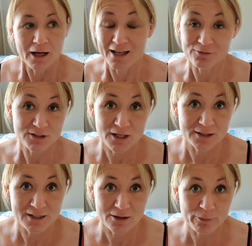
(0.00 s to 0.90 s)
I even
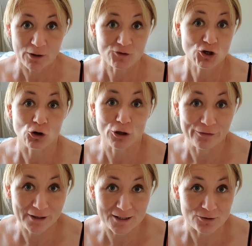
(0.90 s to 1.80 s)
turned down a bar of
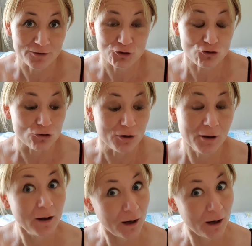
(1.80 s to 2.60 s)
chocolate that Lee's got in the drawer.